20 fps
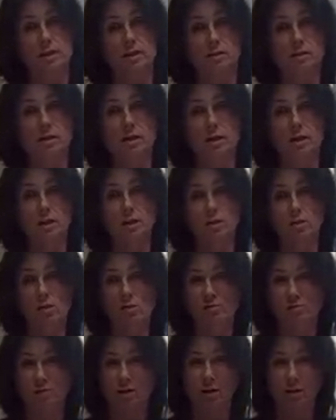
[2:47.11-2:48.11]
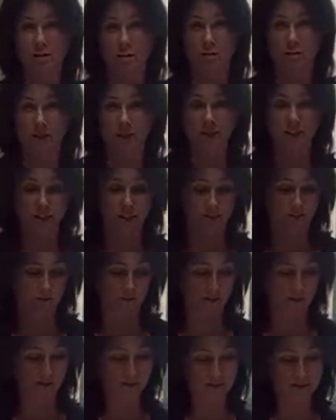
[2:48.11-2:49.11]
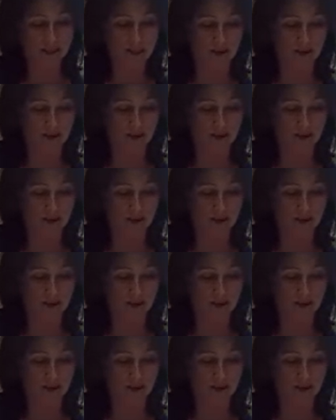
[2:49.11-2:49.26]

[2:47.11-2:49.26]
and it'll get a little congealed, and